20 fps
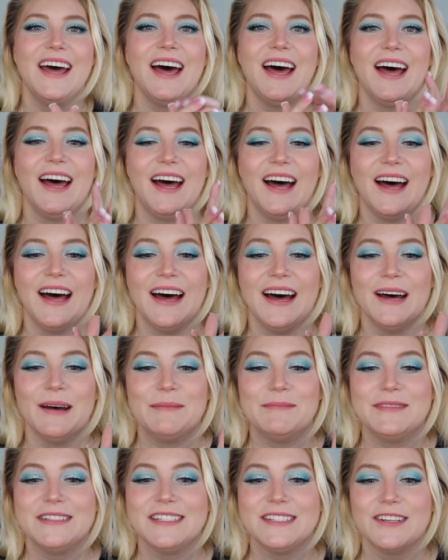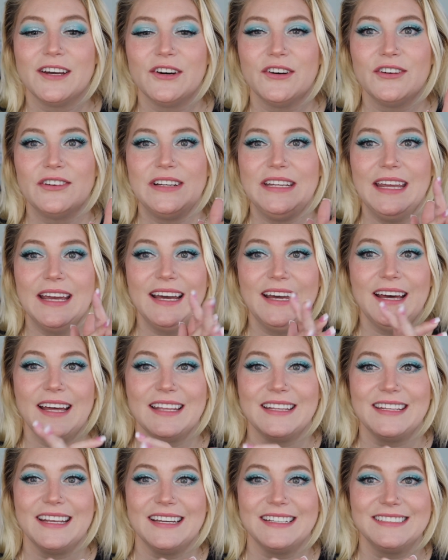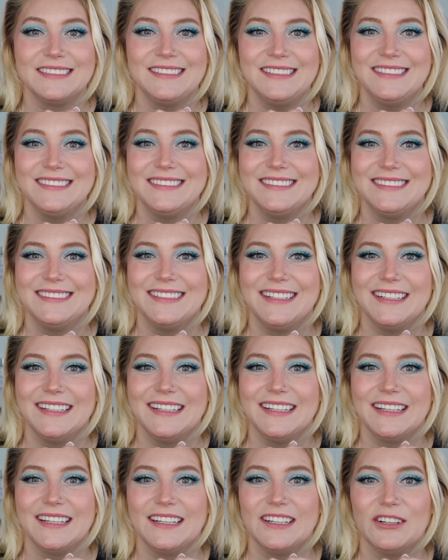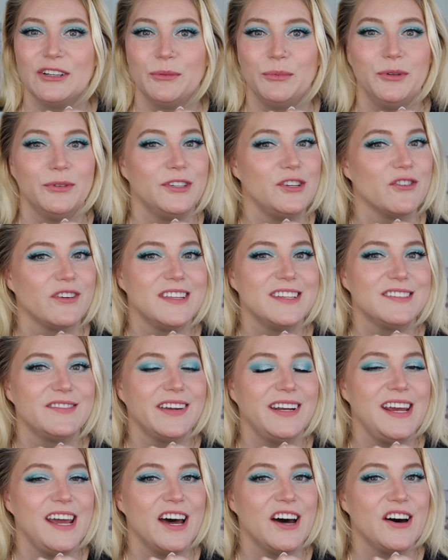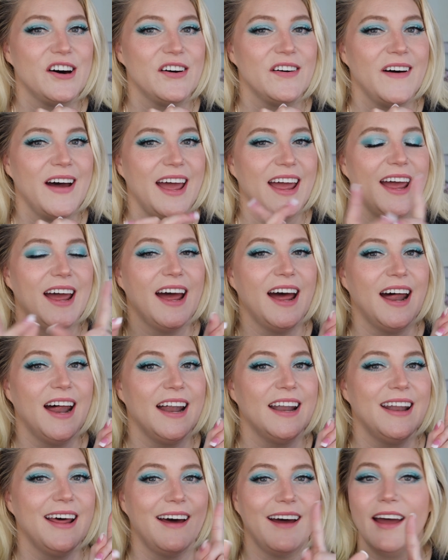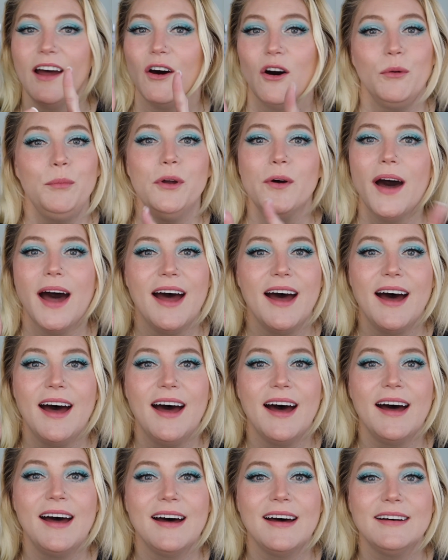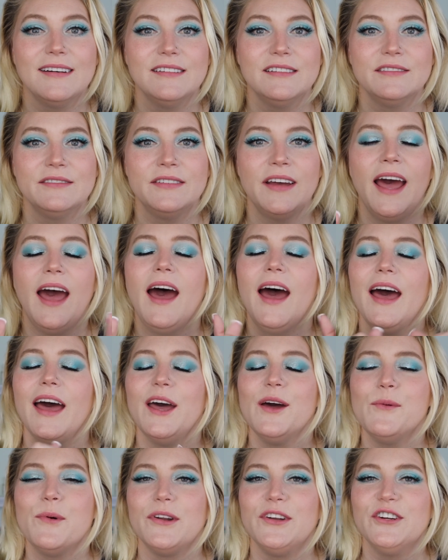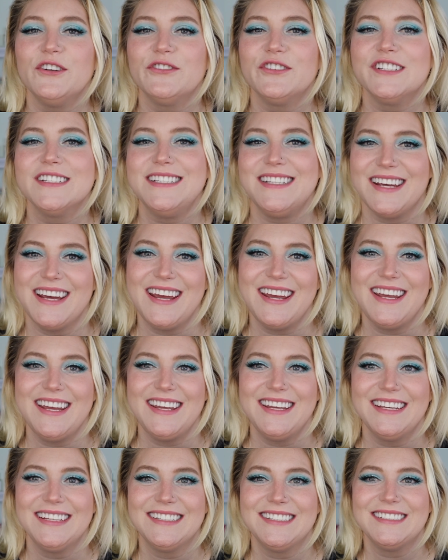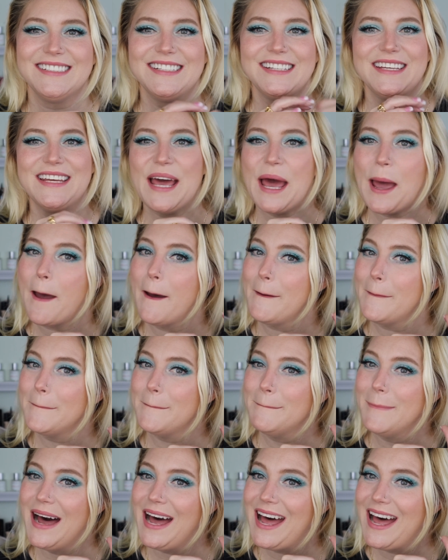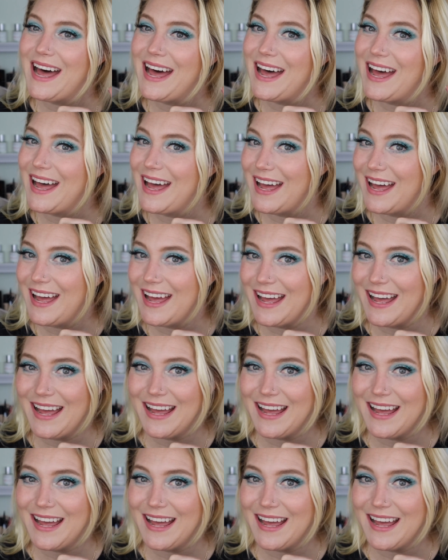Um, so yeah, that's it. I hope you enjoyed this video, and I hope you have a wonderful day. Bye.